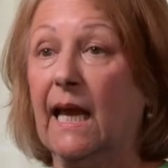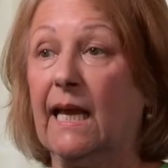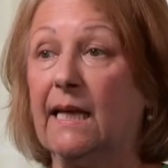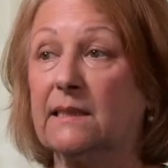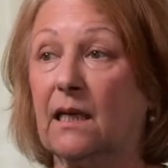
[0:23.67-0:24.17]

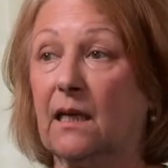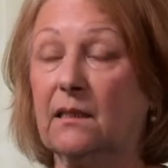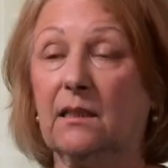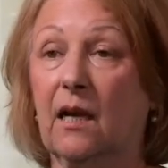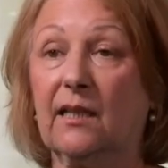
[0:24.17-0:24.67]
And I,
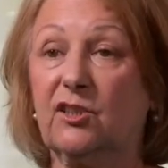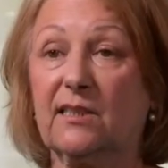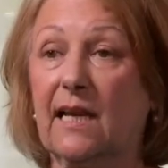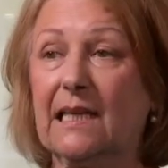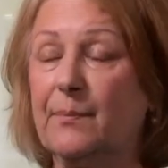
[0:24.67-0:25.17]
you know, I
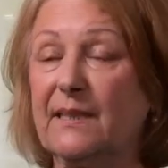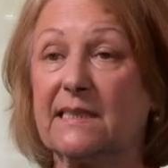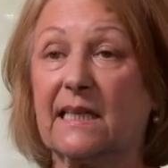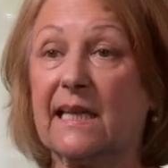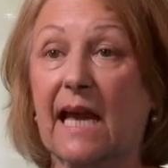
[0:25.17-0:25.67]
just, I kept
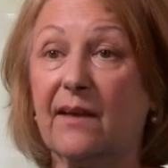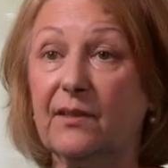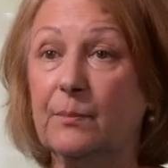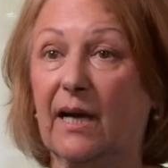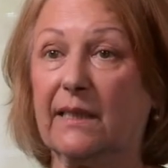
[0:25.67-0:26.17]
asking
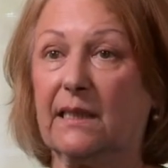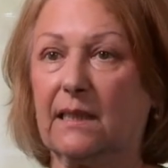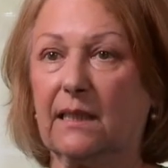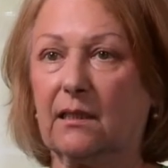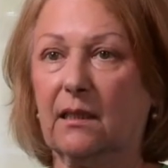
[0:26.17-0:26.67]
everybody,
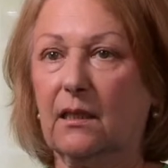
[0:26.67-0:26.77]
like,